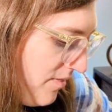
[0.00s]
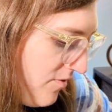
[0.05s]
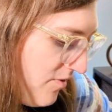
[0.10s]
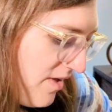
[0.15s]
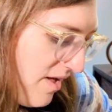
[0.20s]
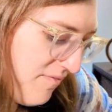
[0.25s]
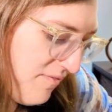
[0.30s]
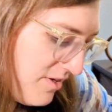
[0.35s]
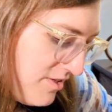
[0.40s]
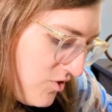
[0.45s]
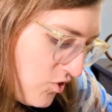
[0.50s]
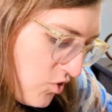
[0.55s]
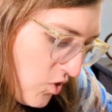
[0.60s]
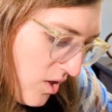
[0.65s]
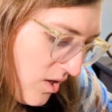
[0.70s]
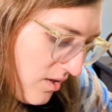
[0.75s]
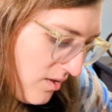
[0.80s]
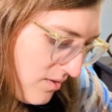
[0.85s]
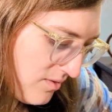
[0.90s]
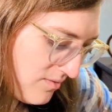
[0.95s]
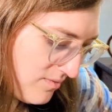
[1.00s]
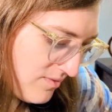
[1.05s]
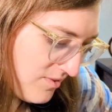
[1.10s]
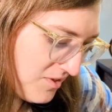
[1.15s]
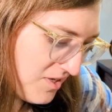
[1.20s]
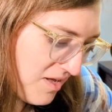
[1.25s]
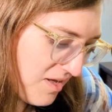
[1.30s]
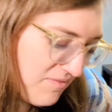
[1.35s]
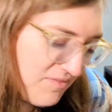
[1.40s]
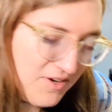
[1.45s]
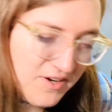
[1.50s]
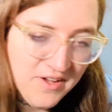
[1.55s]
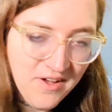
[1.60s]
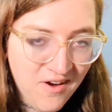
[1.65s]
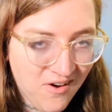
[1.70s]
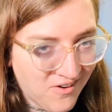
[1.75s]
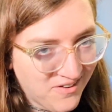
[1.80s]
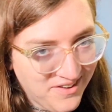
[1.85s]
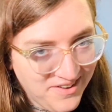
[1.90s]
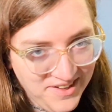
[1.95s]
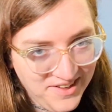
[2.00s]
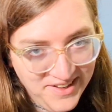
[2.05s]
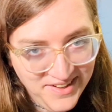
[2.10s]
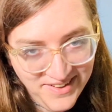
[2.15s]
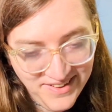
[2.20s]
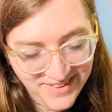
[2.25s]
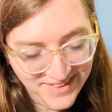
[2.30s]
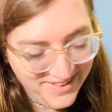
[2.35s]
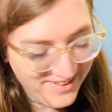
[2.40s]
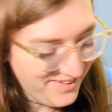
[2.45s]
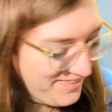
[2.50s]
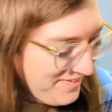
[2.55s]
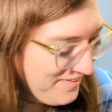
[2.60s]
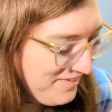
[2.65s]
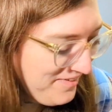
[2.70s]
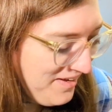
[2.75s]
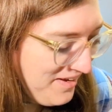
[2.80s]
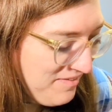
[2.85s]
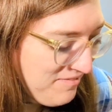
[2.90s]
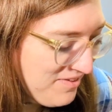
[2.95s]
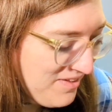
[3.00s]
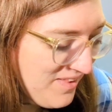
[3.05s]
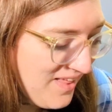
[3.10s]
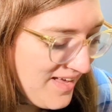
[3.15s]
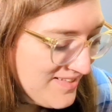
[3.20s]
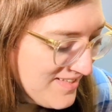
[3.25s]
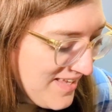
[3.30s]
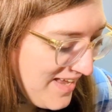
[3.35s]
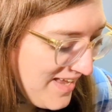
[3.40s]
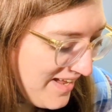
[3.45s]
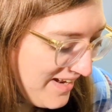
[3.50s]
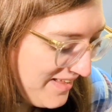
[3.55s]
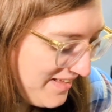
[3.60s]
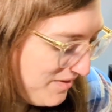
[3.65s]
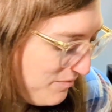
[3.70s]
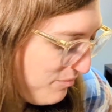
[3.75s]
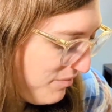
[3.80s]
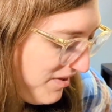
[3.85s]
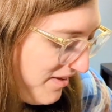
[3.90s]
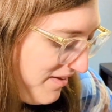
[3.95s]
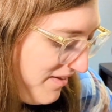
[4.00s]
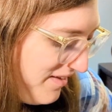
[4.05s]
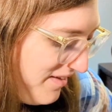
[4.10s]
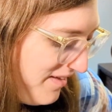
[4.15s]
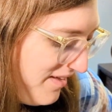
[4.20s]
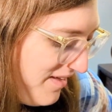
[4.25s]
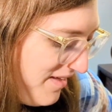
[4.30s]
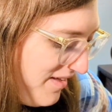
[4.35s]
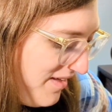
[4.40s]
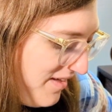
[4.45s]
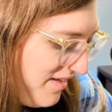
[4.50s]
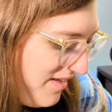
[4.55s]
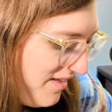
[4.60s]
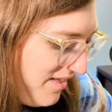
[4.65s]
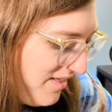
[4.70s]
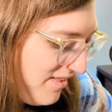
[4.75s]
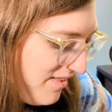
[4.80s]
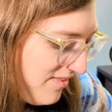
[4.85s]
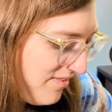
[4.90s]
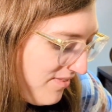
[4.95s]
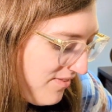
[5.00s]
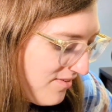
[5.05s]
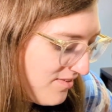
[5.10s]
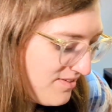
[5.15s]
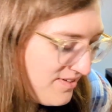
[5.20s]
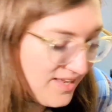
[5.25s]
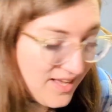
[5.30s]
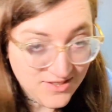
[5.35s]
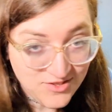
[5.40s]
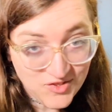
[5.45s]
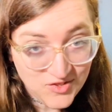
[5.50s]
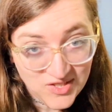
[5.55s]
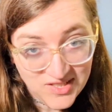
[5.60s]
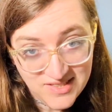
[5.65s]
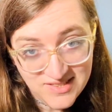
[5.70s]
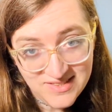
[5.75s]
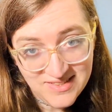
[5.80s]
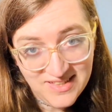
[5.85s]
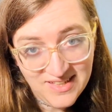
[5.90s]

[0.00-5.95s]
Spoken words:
They're not very strong. They're not very hardy. They're kind of a glass cannon, but they're dexterous.